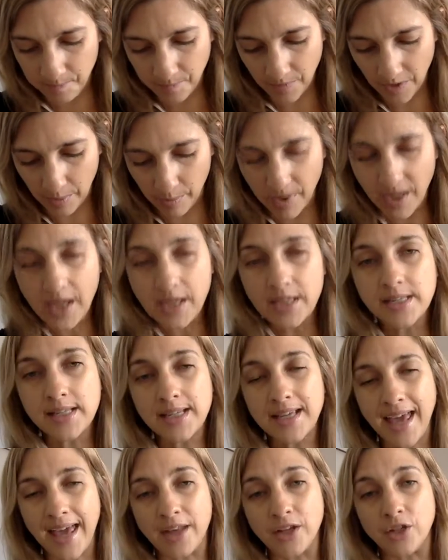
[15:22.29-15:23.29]
Because
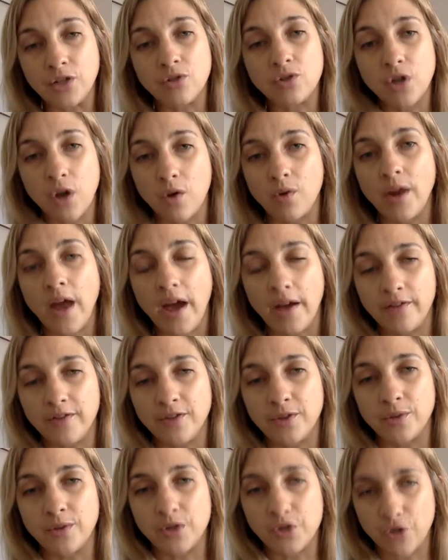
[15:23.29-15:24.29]
again, you don't have
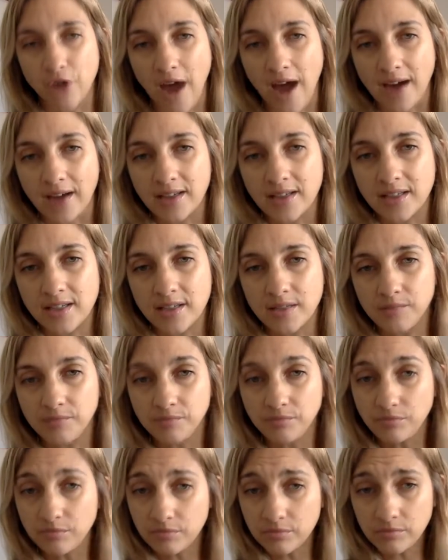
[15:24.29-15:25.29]
to attract
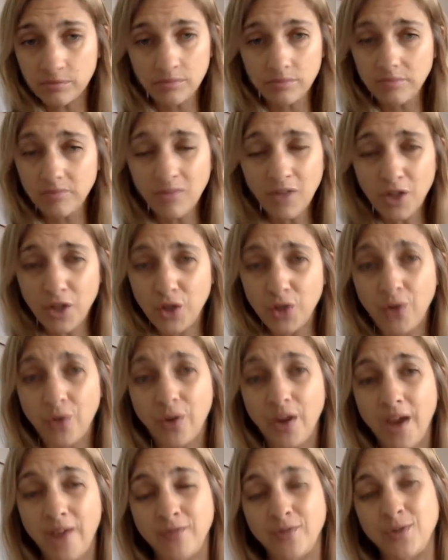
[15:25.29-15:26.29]

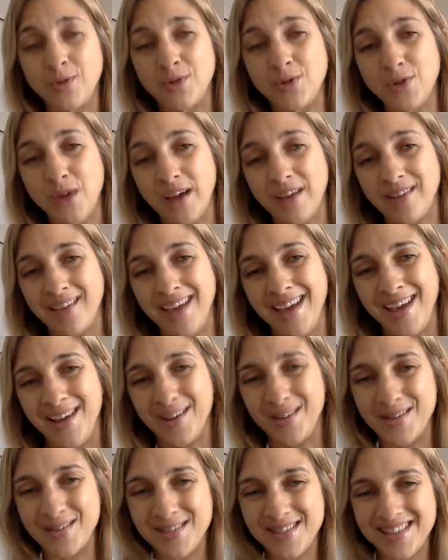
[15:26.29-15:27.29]
the
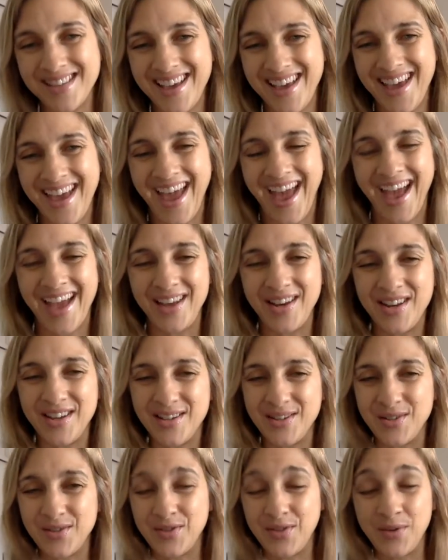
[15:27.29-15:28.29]
haters. And
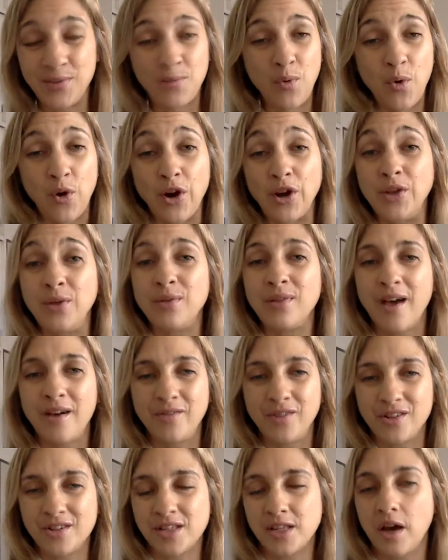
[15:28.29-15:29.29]
the more you love
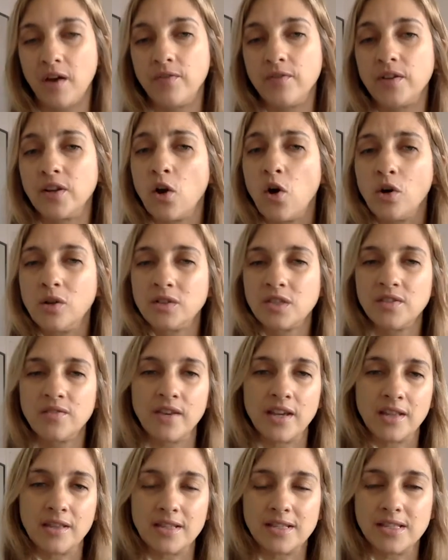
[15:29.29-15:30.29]
yourself and
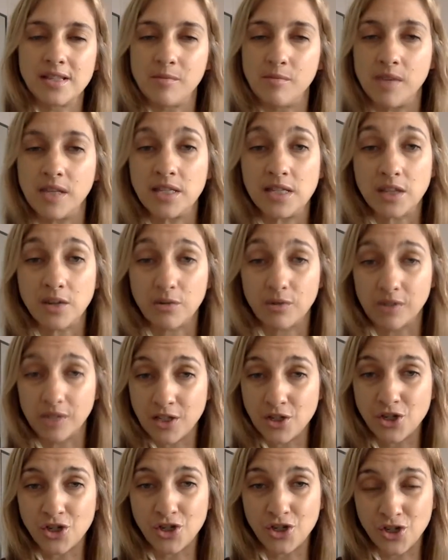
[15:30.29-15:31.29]
cultivate this amazing
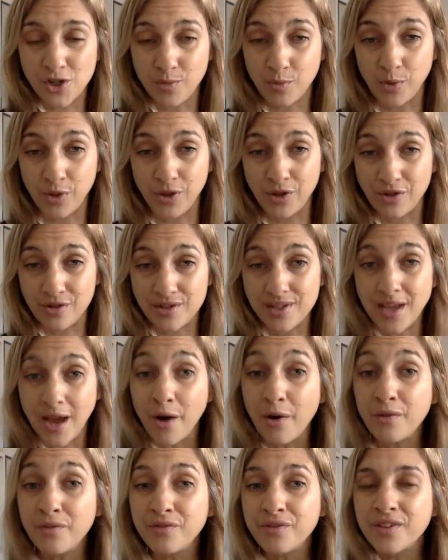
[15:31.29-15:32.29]
relationship with
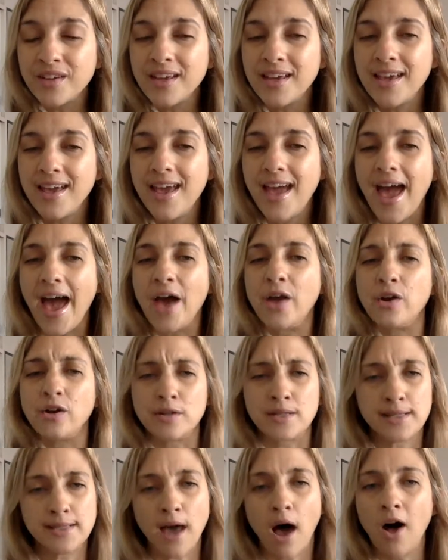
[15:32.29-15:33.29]
yourself and are
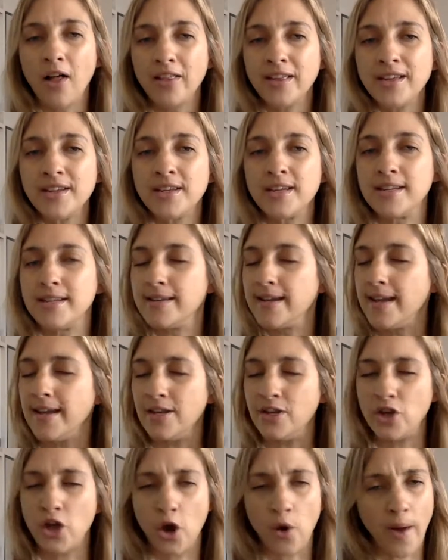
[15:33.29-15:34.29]
solid
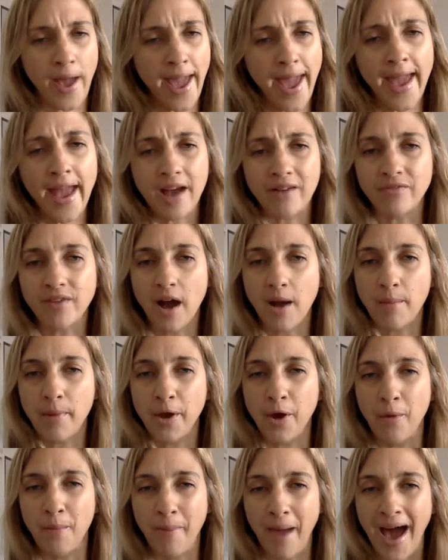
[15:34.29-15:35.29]
and know, hey, I've got my
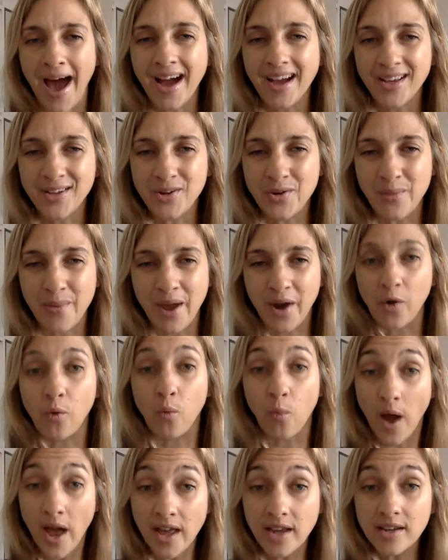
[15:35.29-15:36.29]
own back no matter
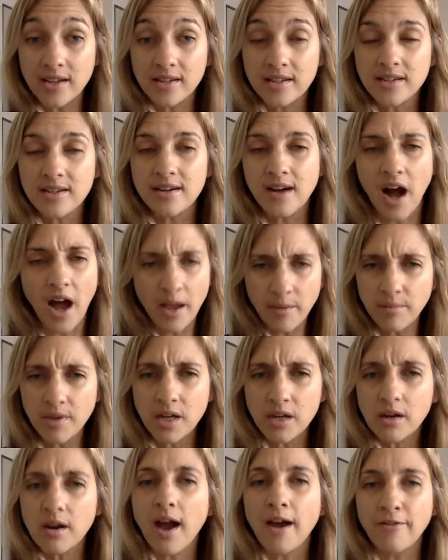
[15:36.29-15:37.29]
what. I'm
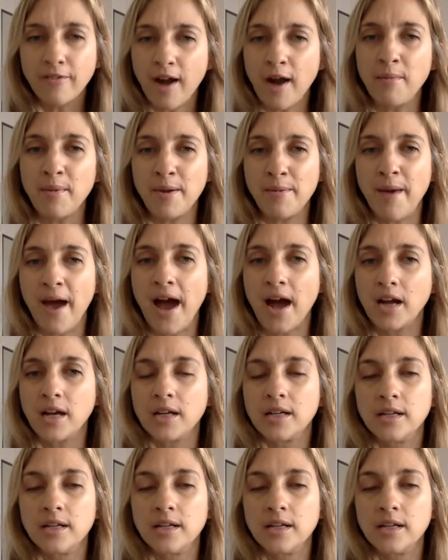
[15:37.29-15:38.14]
here. I've got my back.